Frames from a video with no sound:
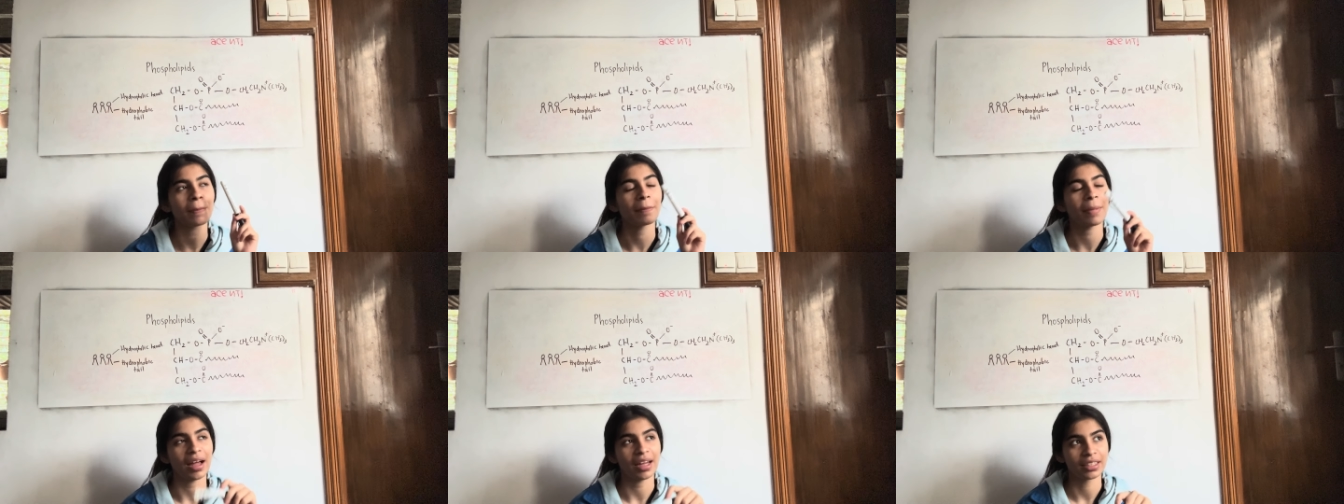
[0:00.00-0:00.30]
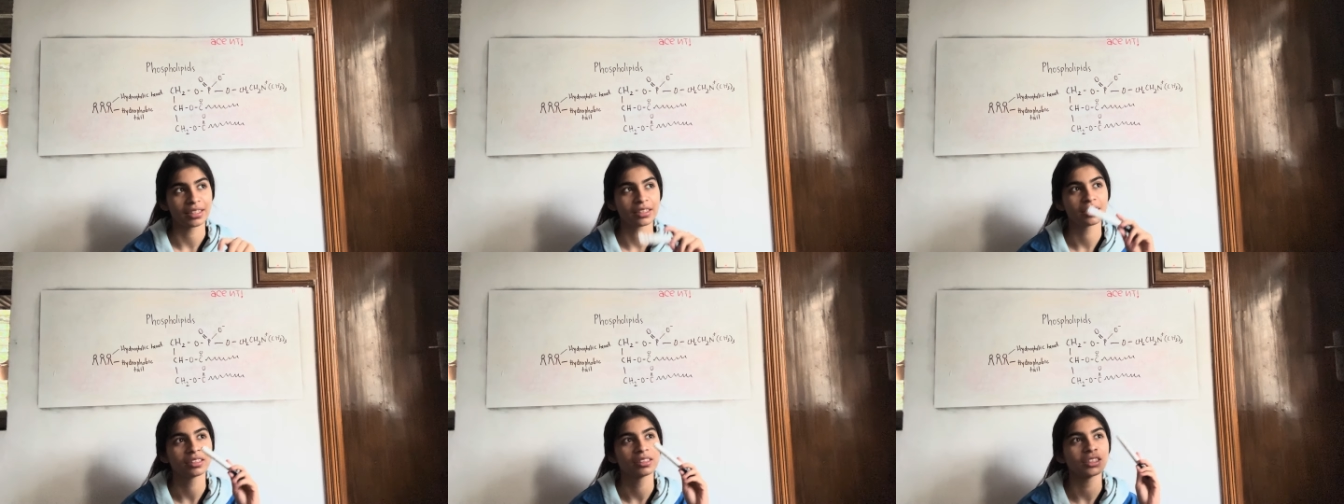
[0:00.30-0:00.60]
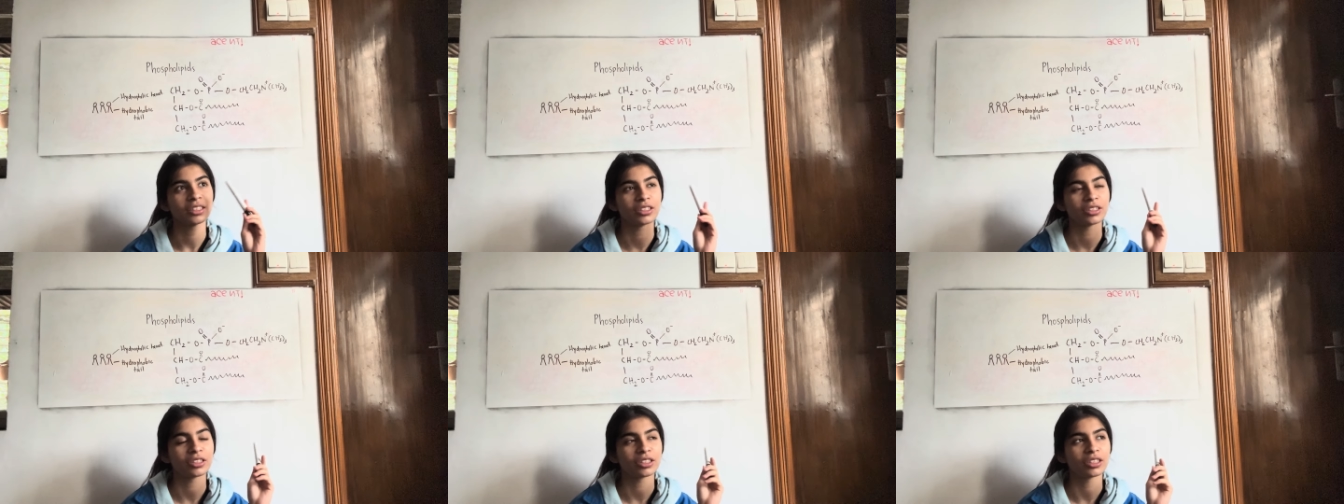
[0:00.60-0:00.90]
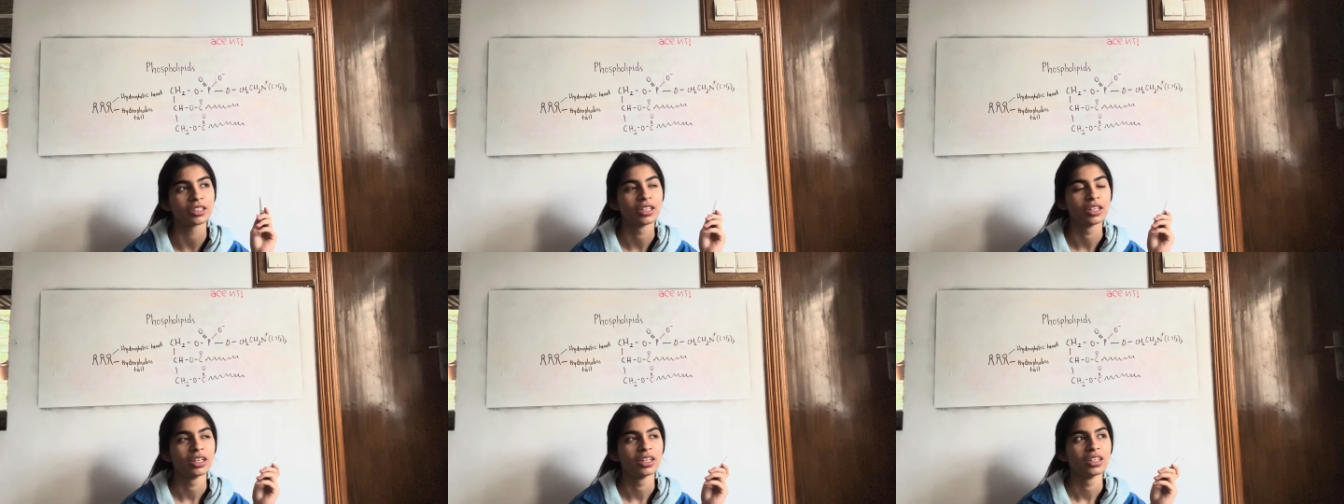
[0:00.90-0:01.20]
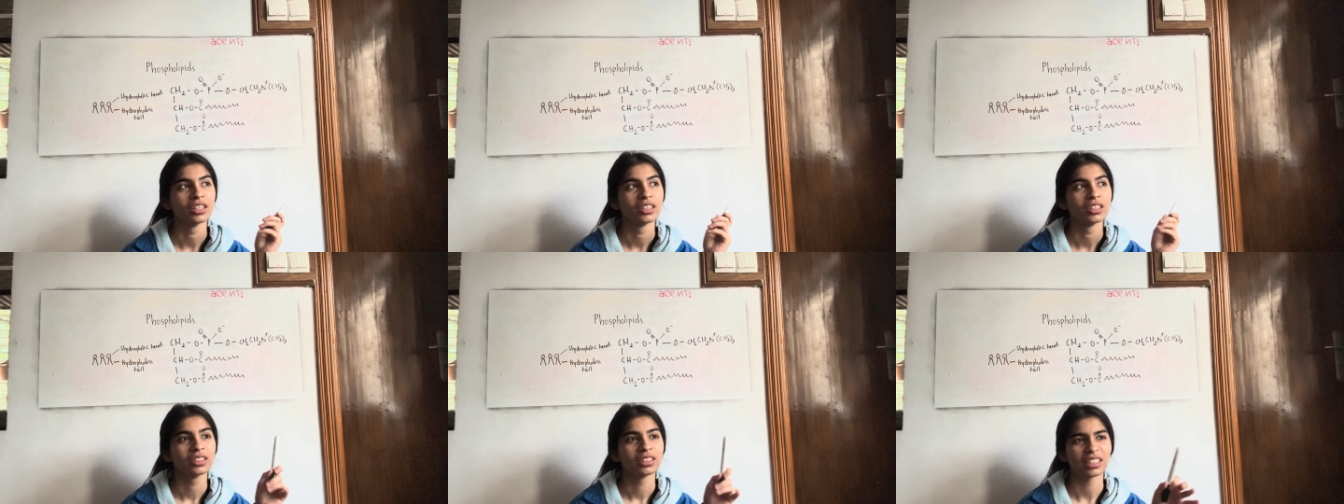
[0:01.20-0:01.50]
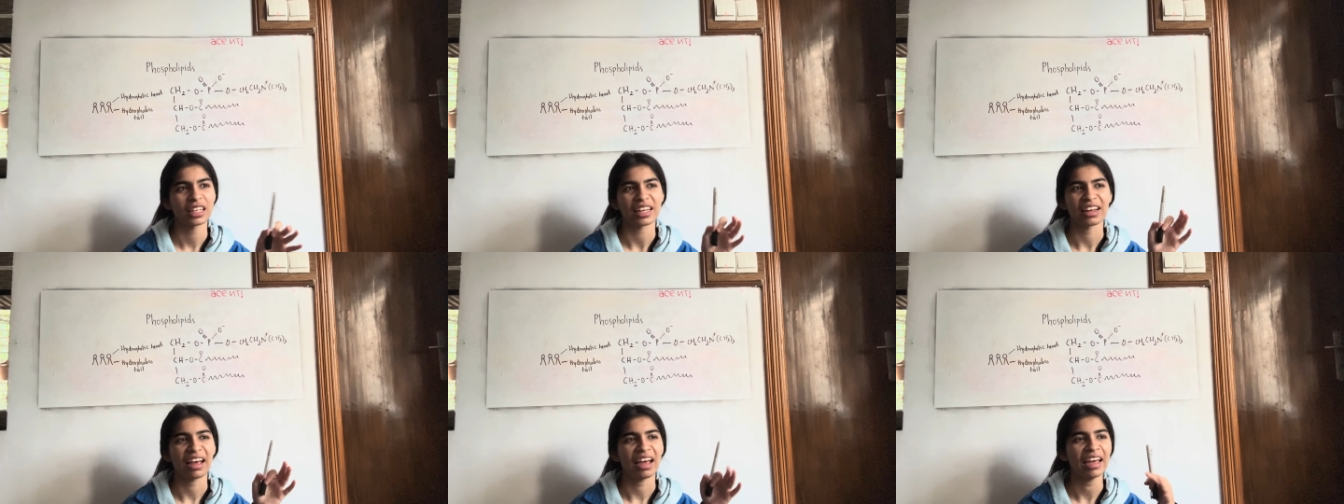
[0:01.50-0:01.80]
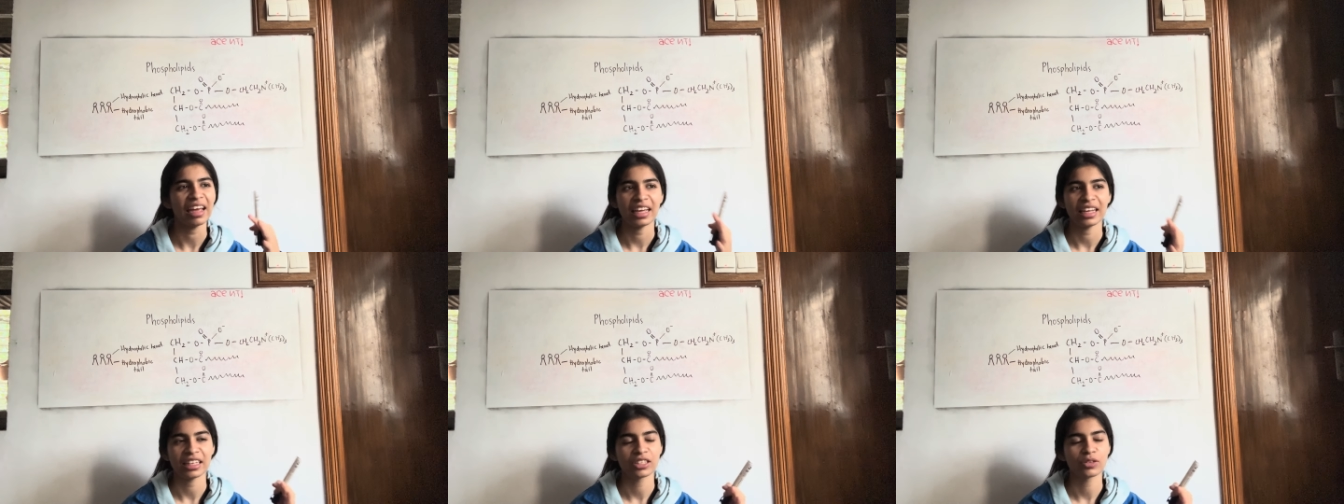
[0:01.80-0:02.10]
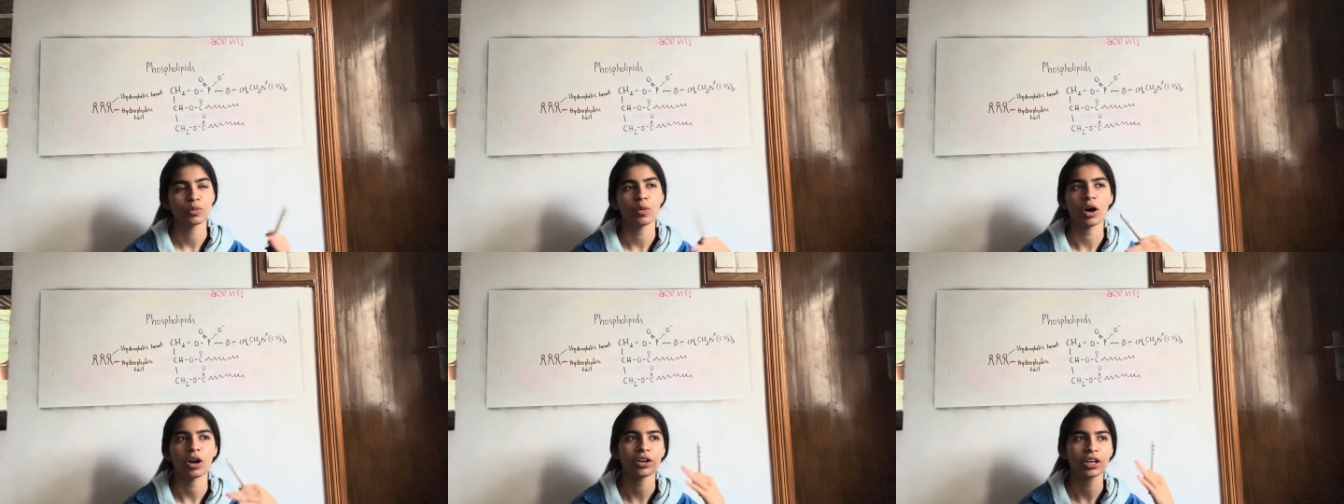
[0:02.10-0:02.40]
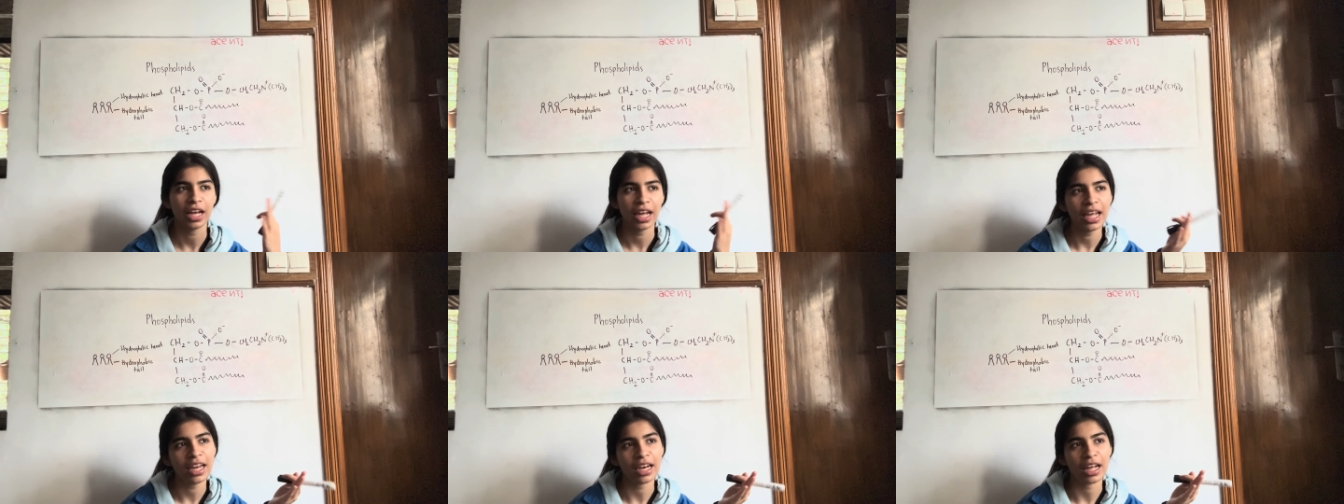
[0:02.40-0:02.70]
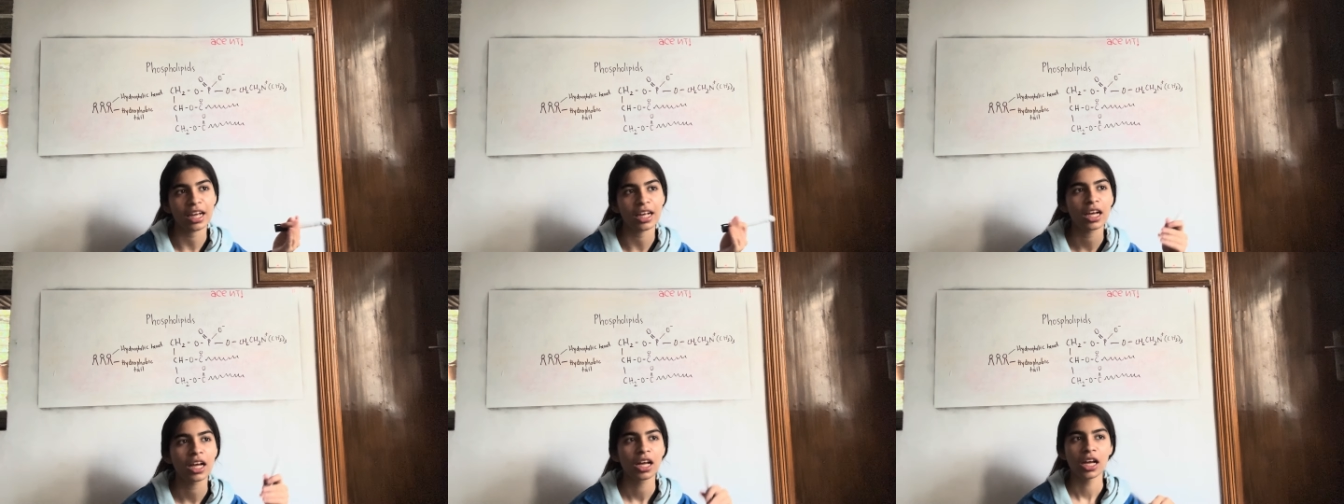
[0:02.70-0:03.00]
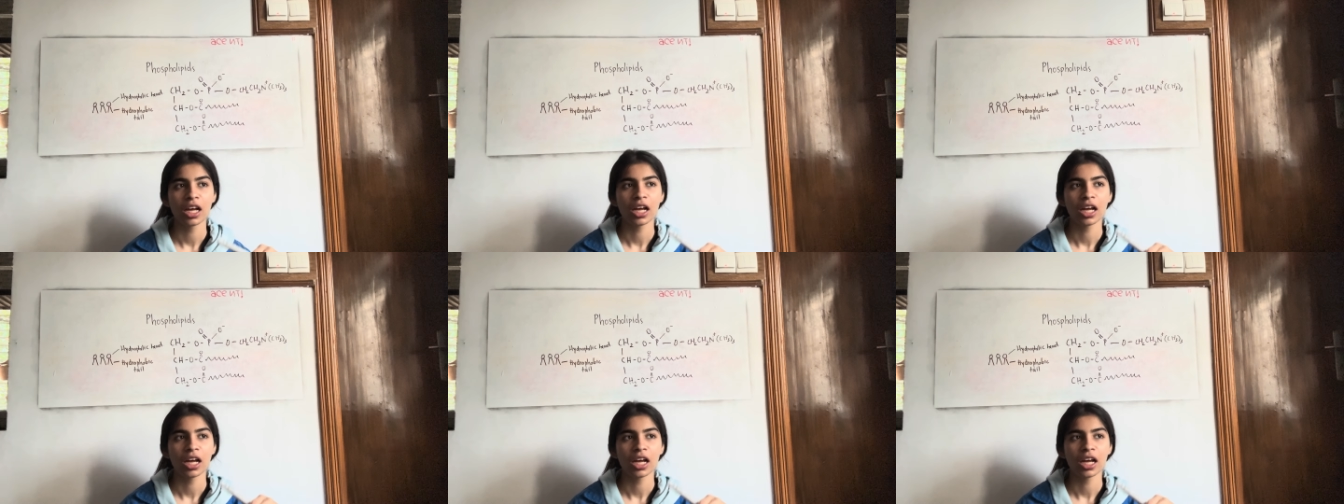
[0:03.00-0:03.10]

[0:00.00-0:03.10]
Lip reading: It's like hate, water hating.